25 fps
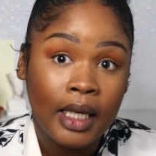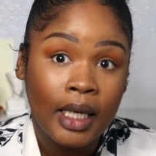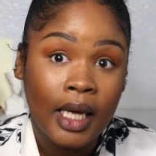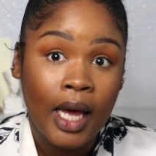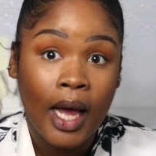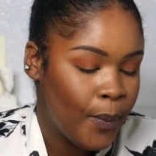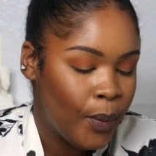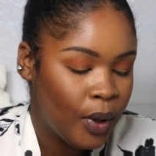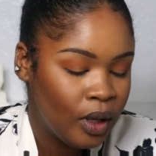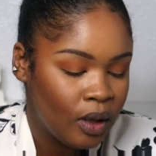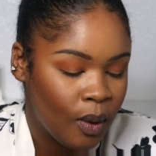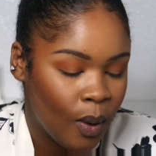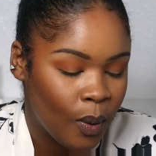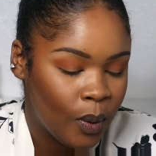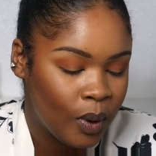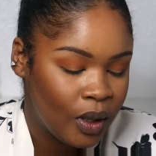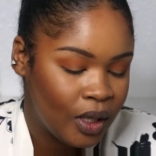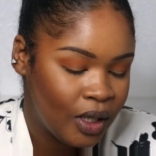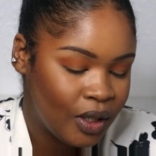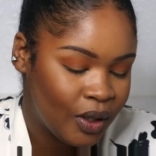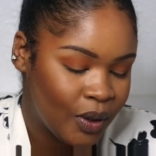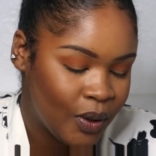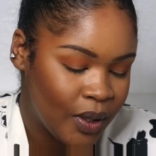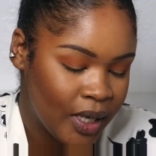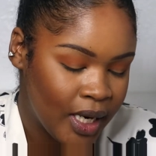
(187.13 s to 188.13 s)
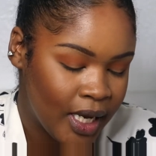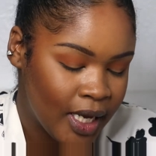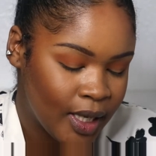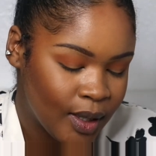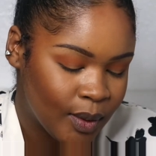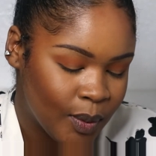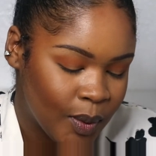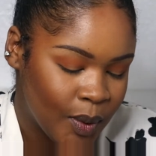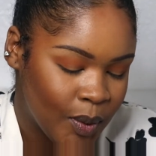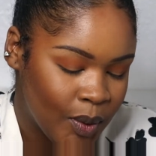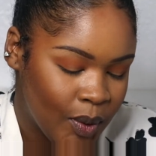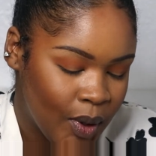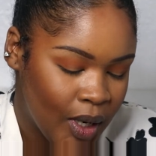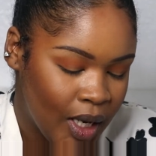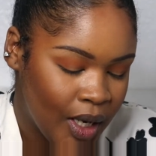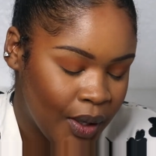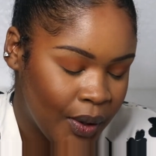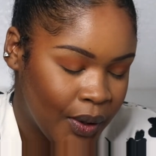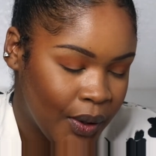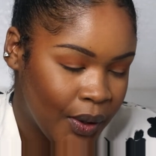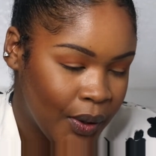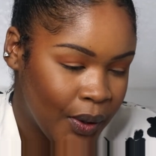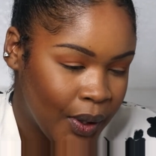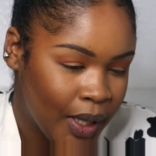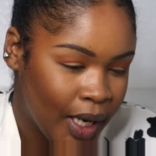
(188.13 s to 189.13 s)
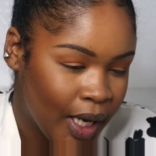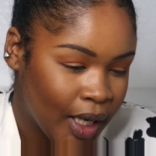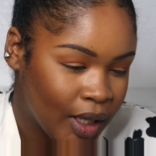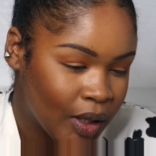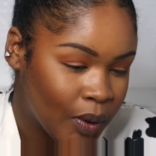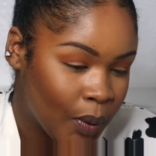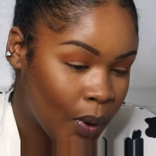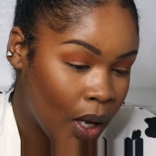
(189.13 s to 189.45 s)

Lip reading: And what do I want to do next? What do I want to do next?